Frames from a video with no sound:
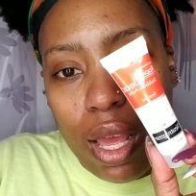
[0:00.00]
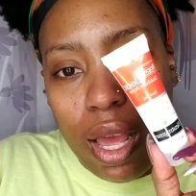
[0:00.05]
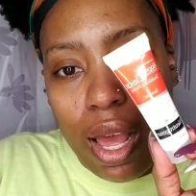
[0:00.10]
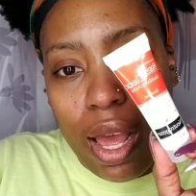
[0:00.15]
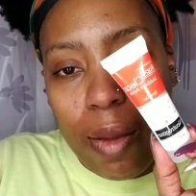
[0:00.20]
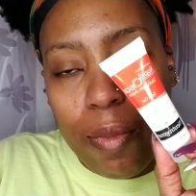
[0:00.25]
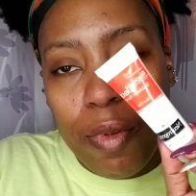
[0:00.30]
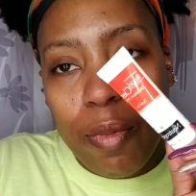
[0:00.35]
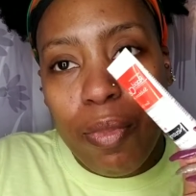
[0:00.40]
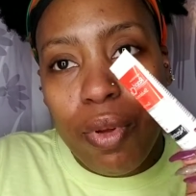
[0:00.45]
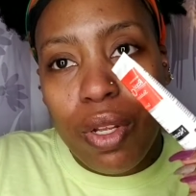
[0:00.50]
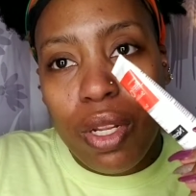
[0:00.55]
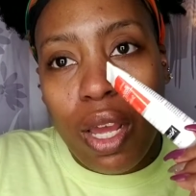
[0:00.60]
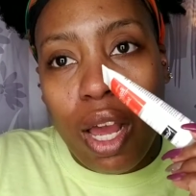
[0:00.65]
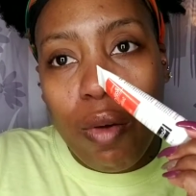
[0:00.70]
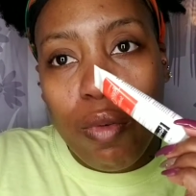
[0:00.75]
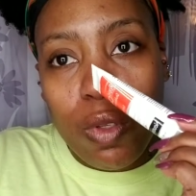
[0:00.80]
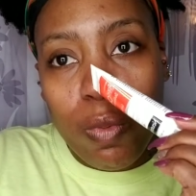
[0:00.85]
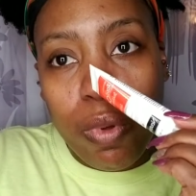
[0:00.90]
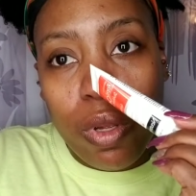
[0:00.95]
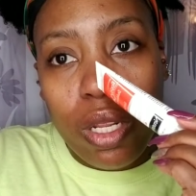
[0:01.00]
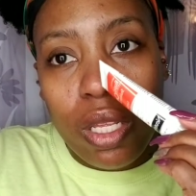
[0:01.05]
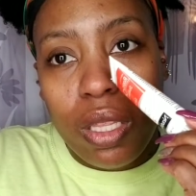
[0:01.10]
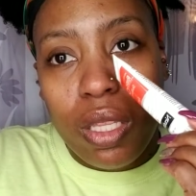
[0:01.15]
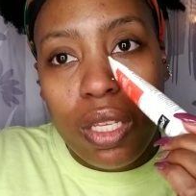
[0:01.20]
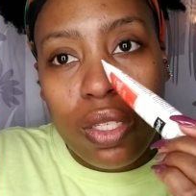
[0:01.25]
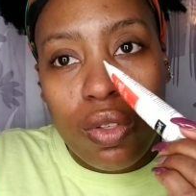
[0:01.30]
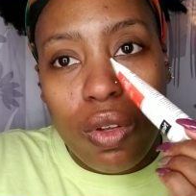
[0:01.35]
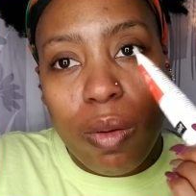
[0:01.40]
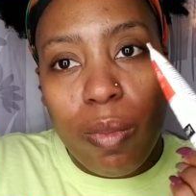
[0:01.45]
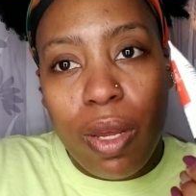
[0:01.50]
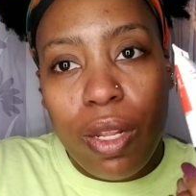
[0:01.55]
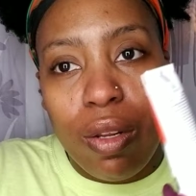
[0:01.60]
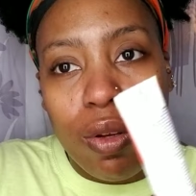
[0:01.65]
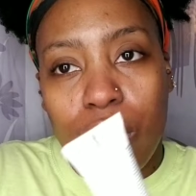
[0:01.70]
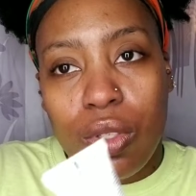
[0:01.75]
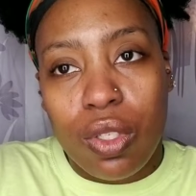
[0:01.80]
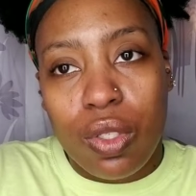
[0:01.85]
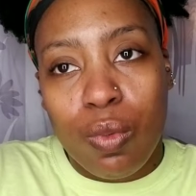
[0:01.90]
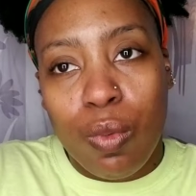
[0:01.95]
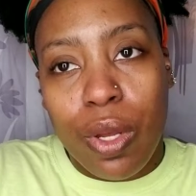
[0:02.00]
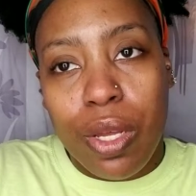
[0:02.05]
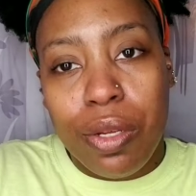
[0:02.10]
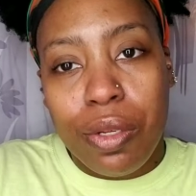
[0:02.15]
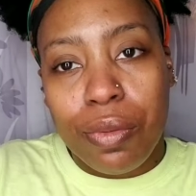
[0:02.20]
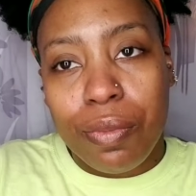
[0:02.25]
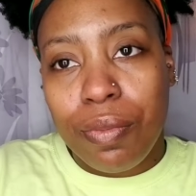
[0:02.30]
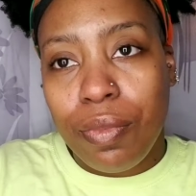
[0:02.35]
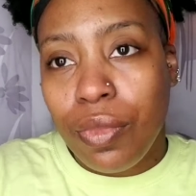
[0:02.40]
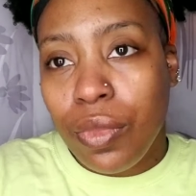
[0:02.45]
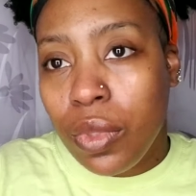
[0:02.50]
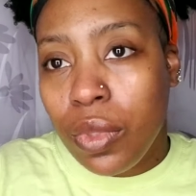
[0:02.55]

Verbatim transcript: I've been put I was putting this on my nose as well.